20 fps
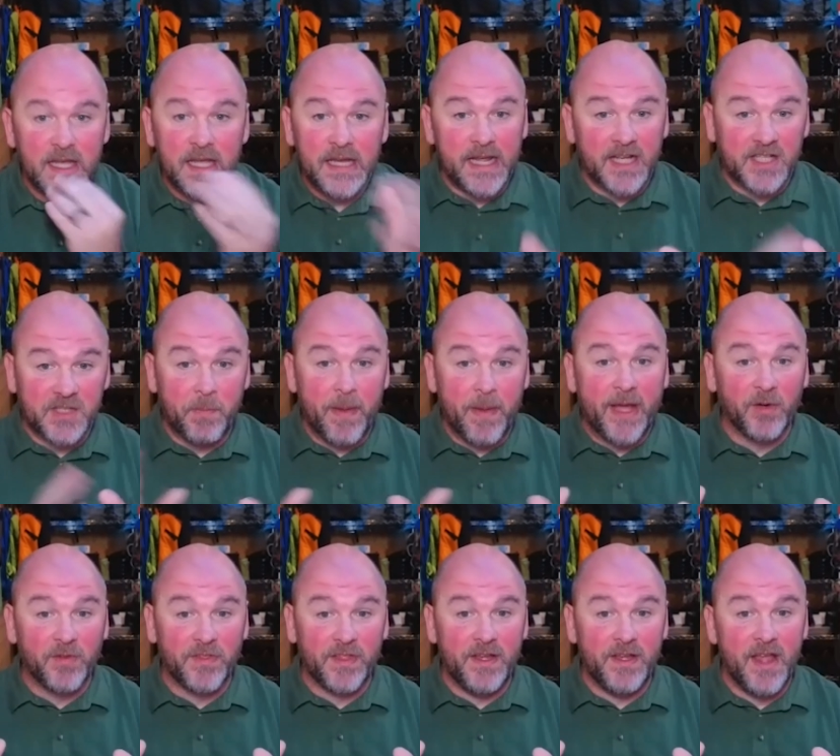Now, it's
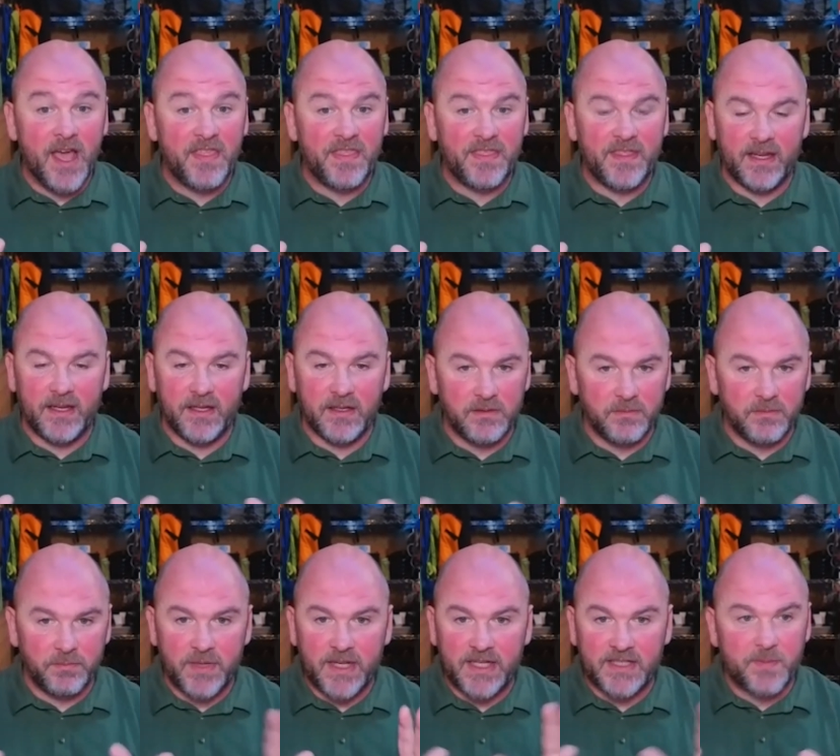better than nothing.
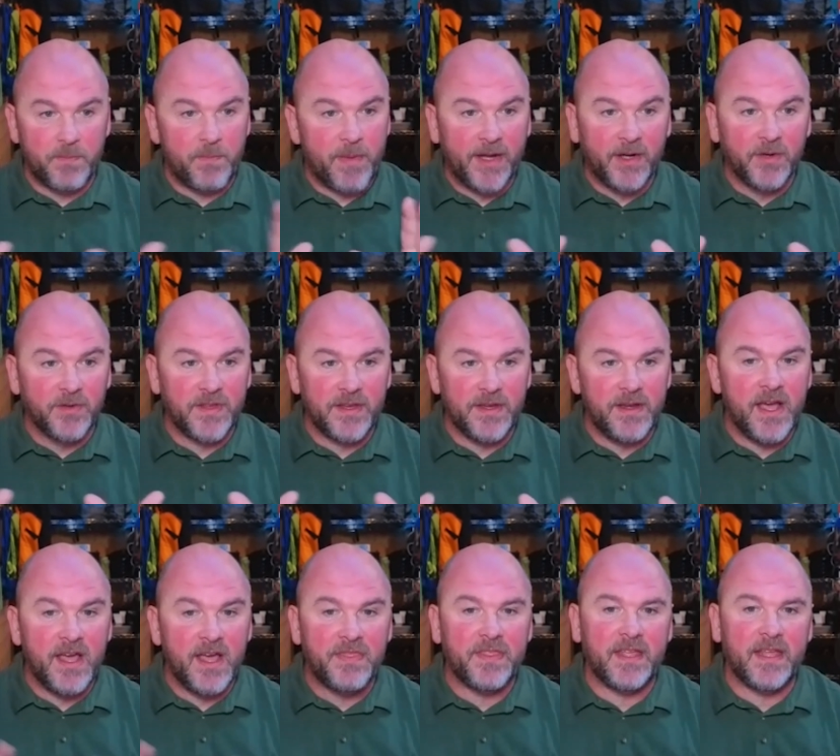It's better than
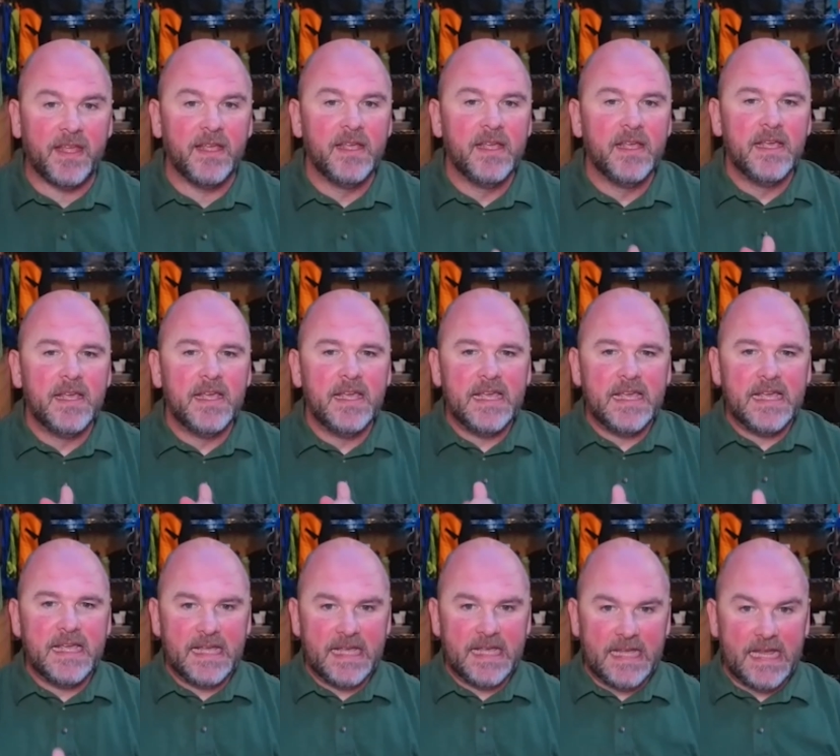nothing.
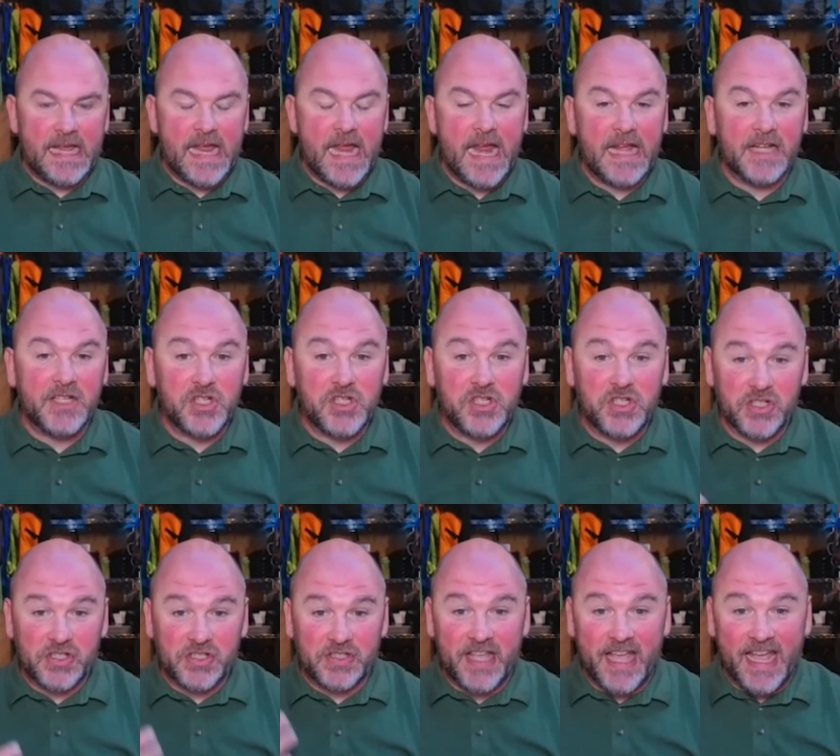It's
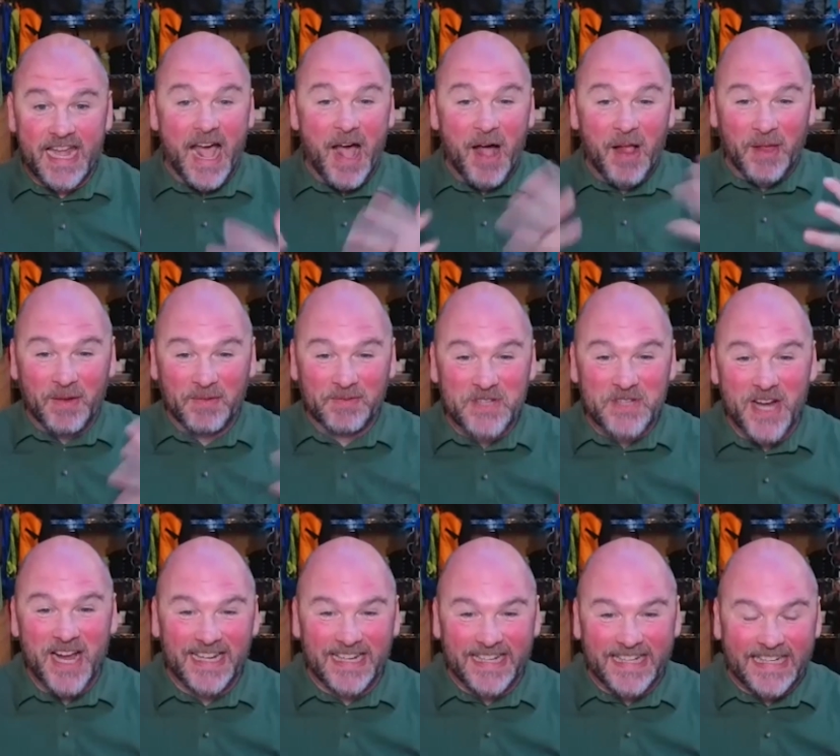just that all I'm
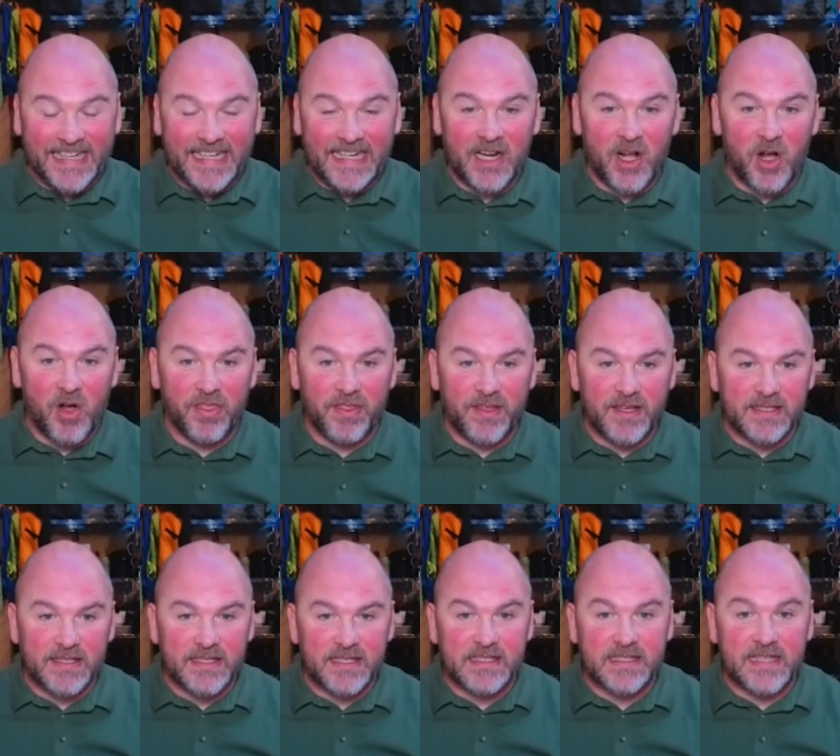trying to get at all
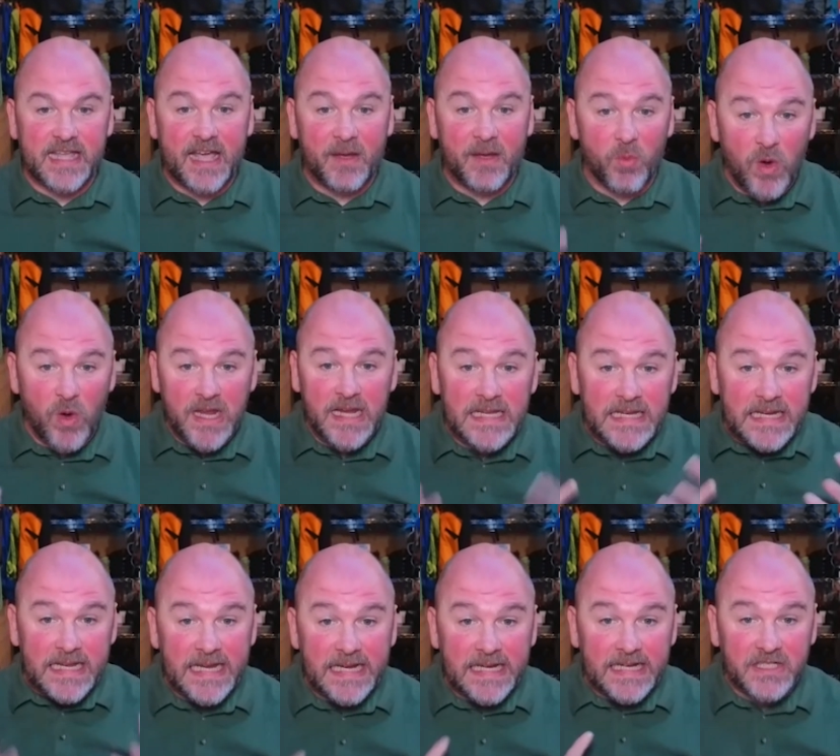this is that we
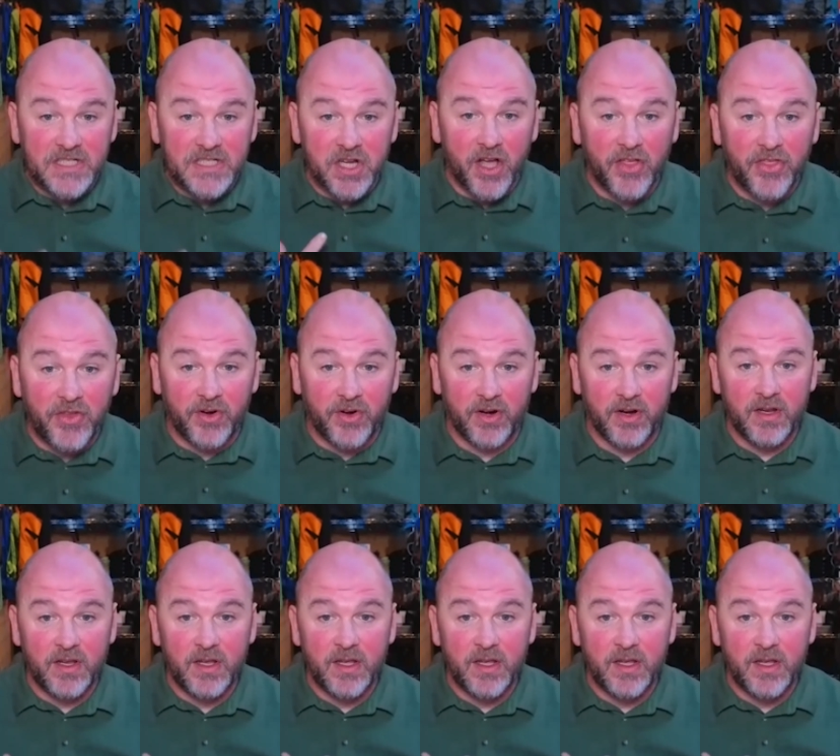need each other.